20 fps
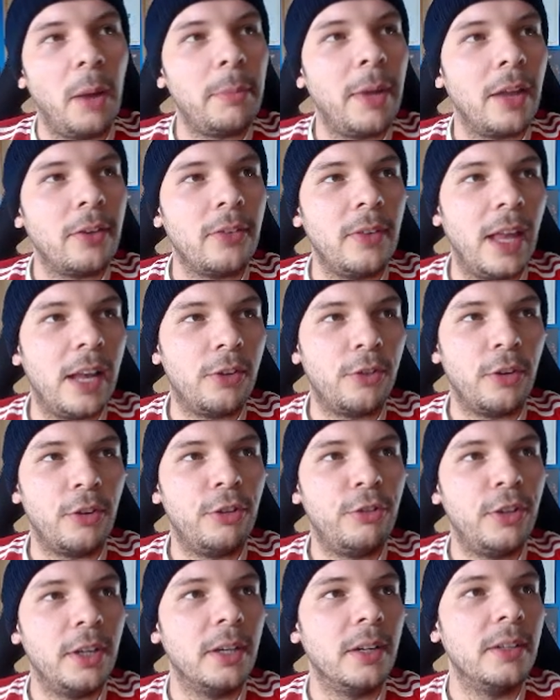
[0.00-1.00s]
I'm guessing that's
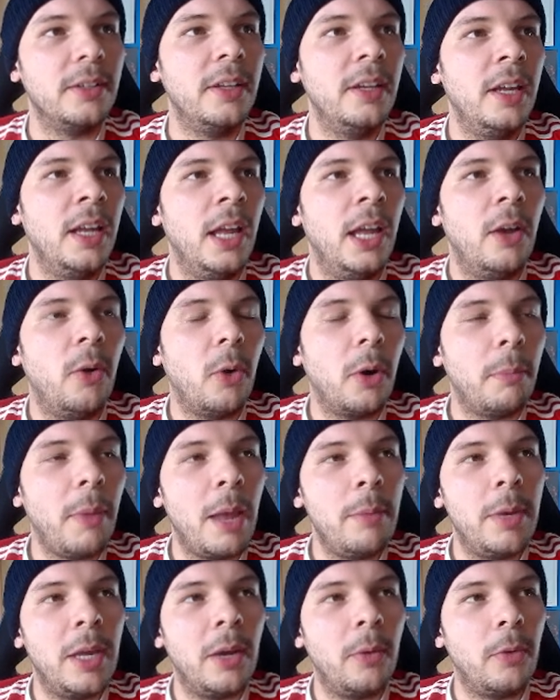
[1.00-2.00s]
just shilled, or
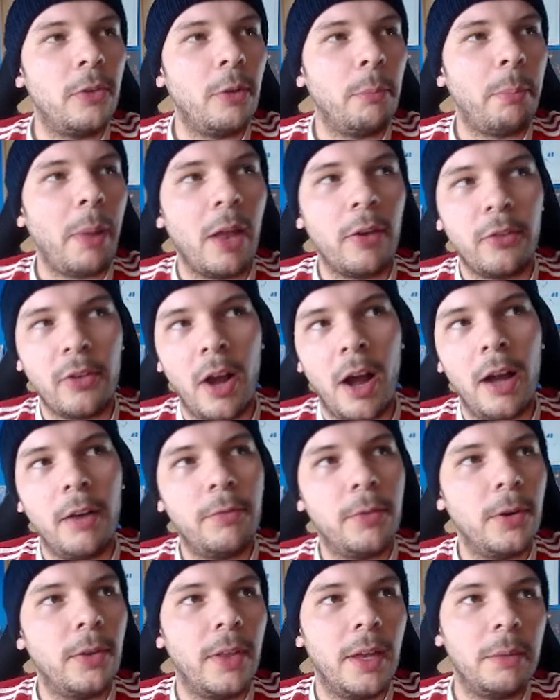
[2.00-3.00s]
maybe it was a best
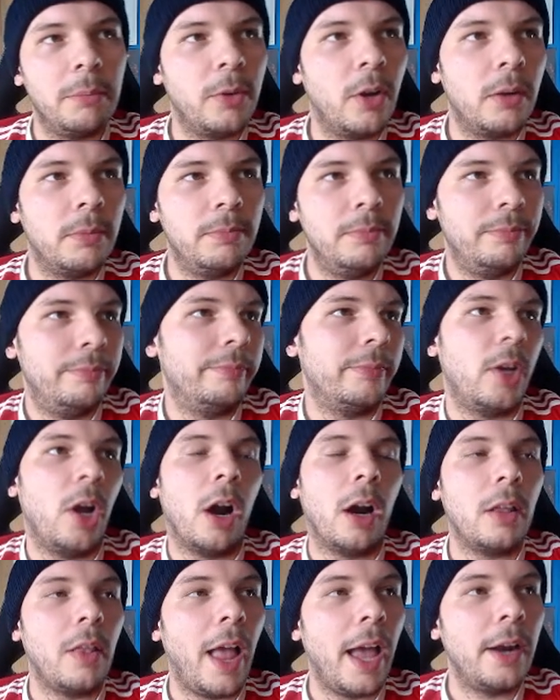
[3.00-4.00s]
offer that
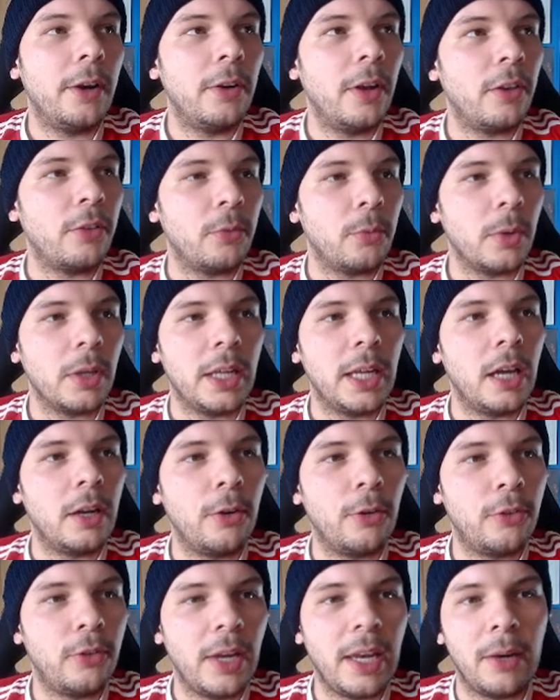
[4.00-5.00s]
Card Ladder doesn't really
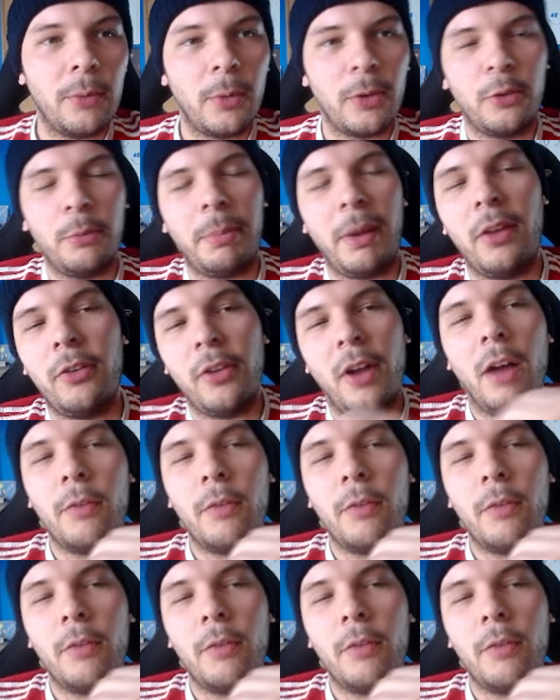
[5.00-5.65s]
understand was a best